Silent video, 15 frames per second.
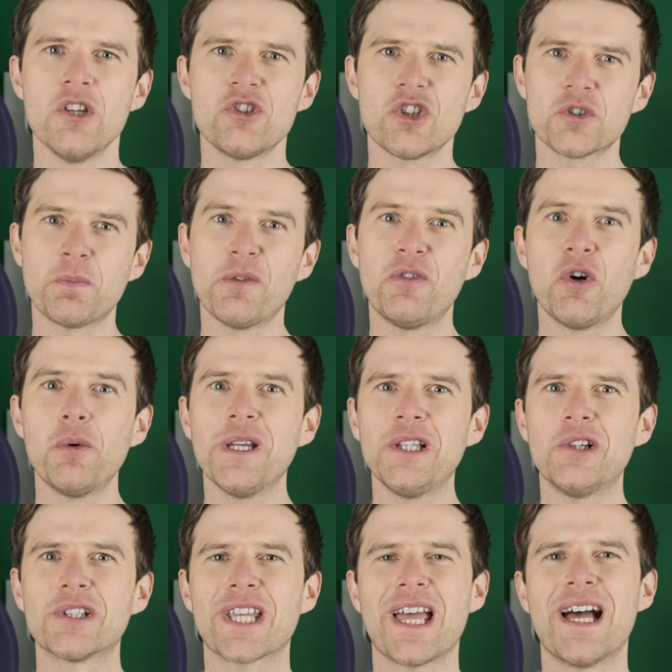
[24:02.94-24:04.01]
Just before we
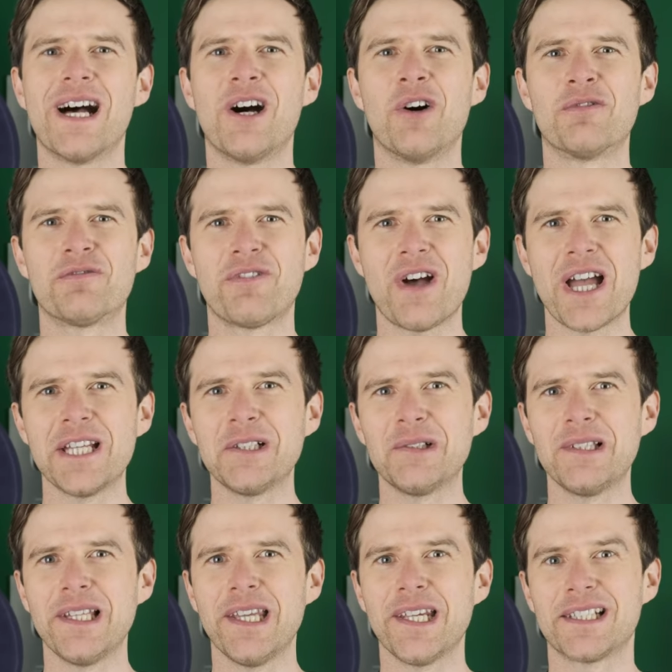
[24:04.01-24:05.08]
look at our final
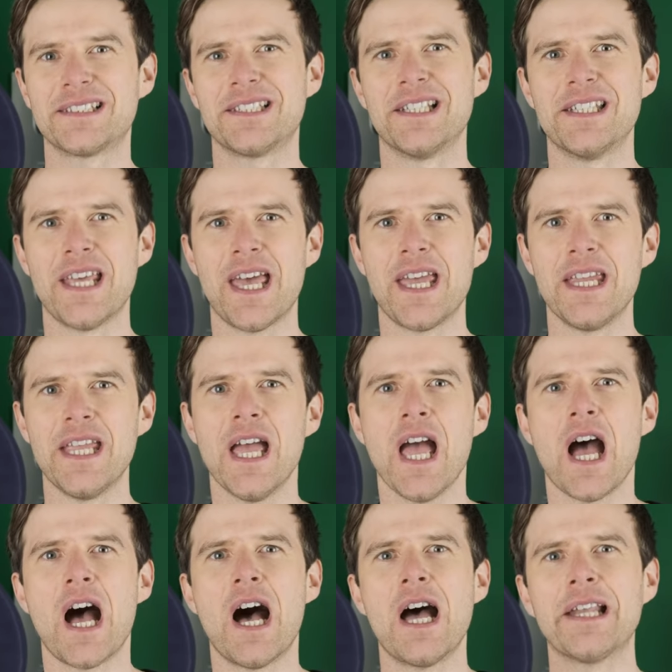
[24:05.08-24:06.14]
lick today,
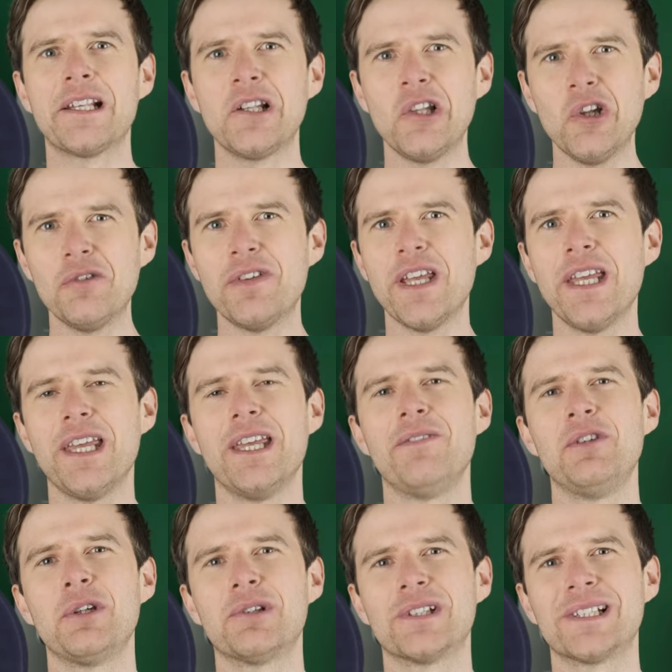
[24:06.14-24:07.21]
I'd love it
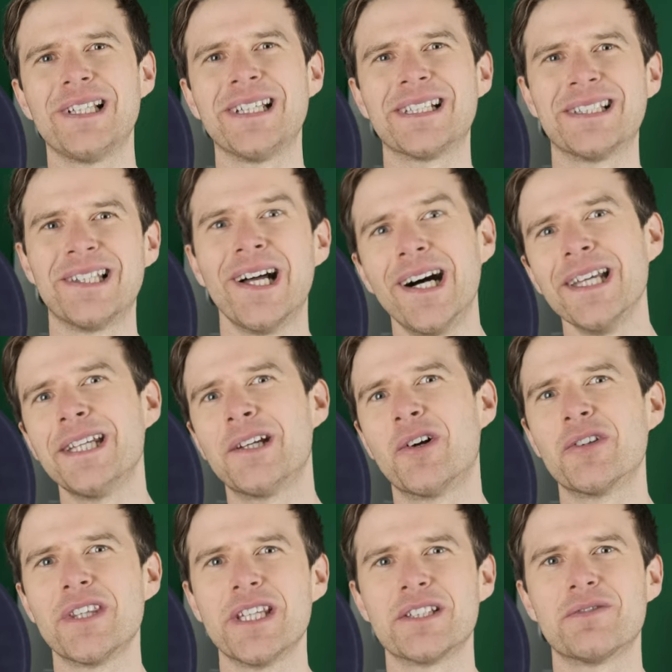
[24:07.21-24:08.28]
if you could click like
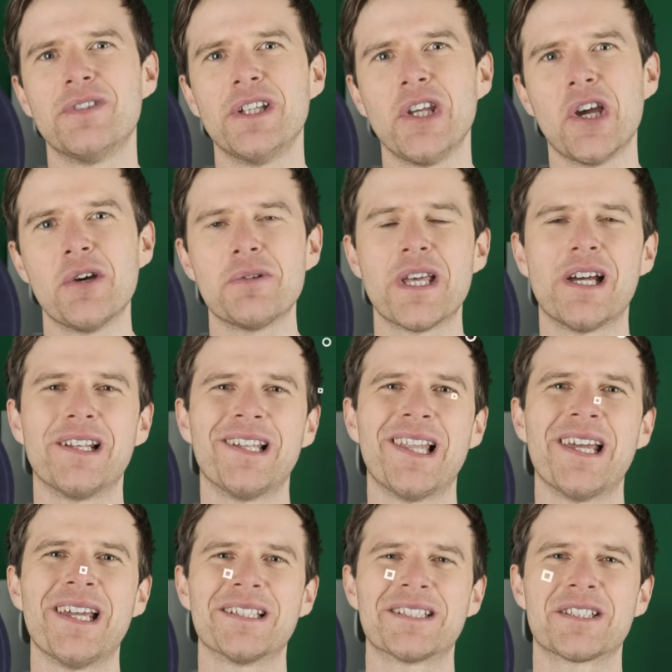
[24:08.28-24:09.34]
on this video. That
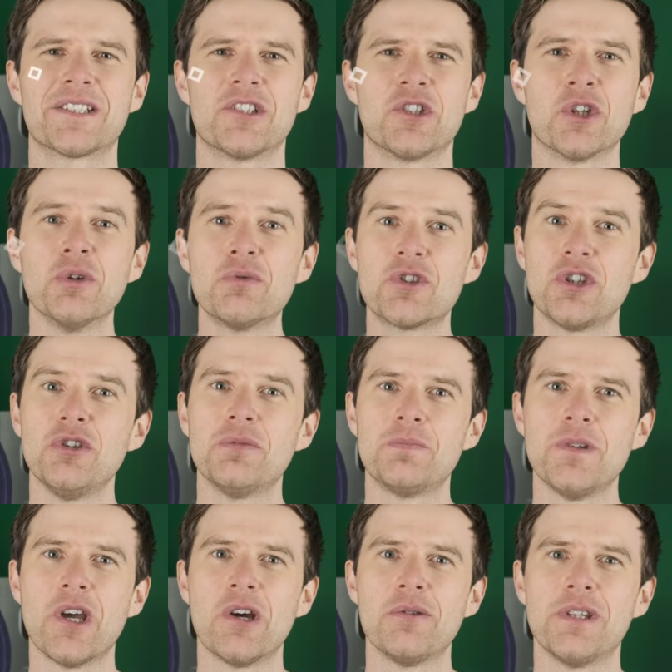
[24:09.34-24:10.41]
lets YouTube
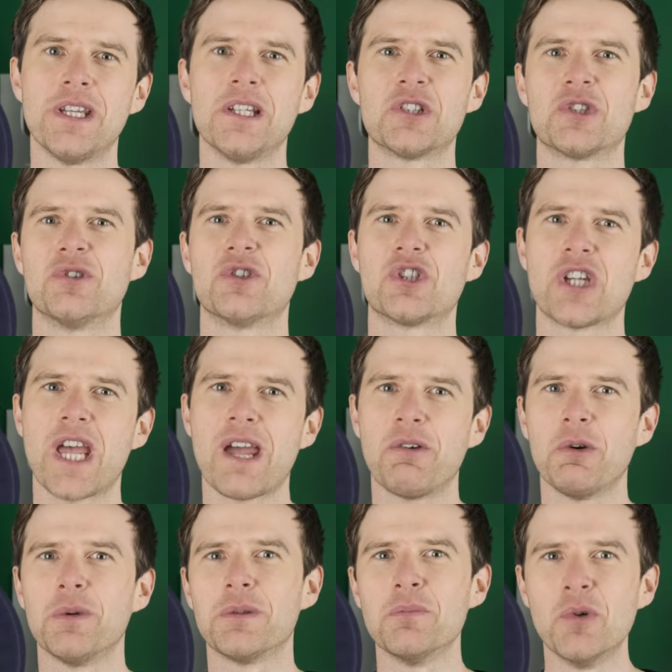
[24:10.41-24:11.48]
know that it should share
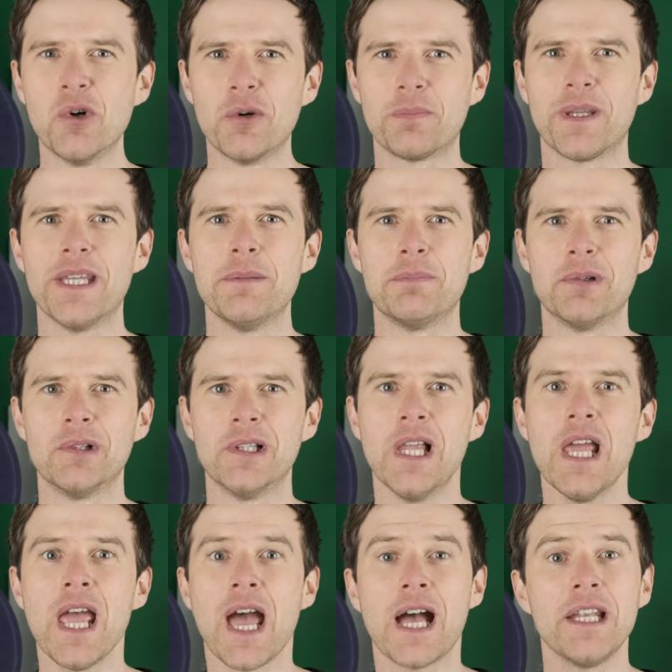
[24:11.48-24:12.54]
it with more people.
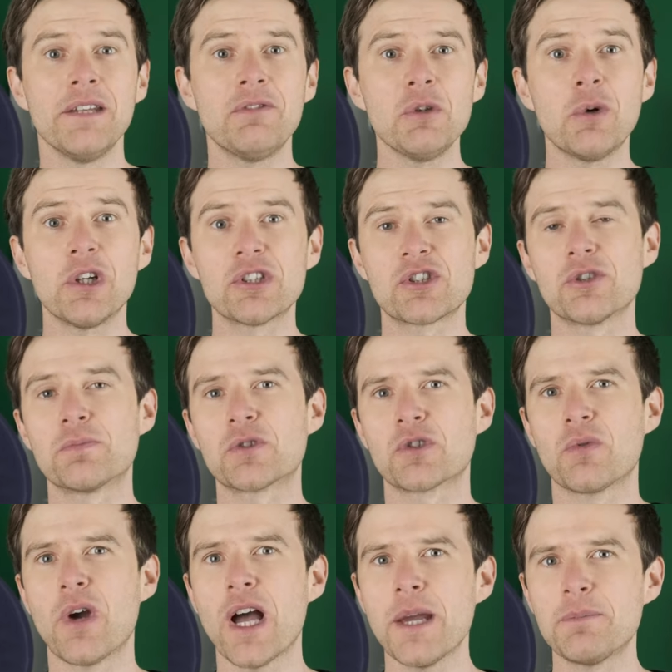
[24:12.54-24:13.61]
And if you want to
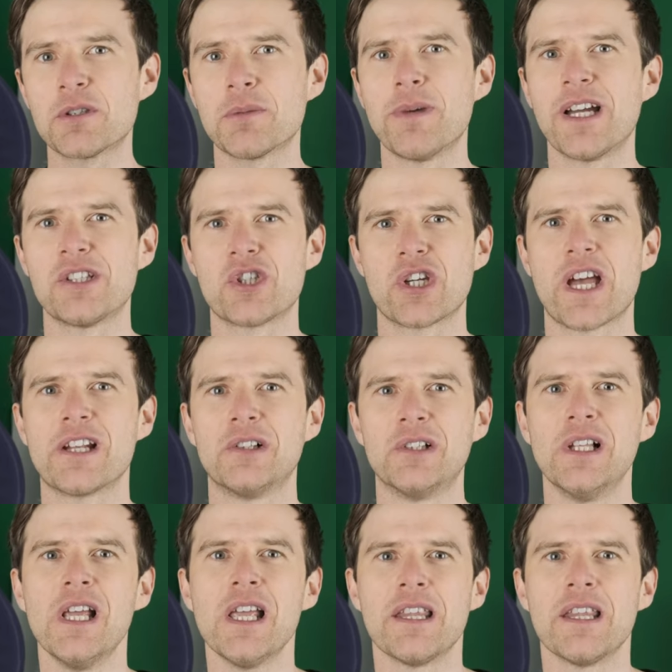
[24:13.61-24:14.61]
subscribe to my channel,